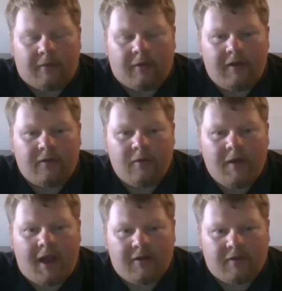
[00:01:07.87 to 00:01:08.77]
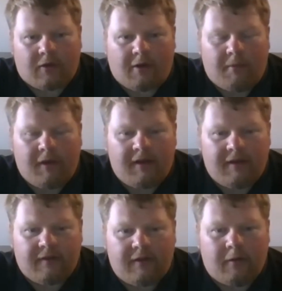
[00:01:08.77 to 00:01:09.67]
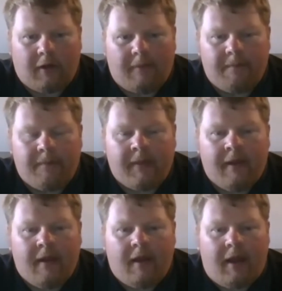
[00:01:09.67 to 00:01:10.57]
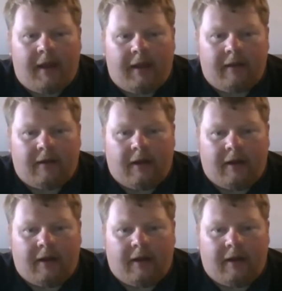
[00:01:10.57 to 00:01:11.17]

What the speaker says: So these new gauges are completely sealed up and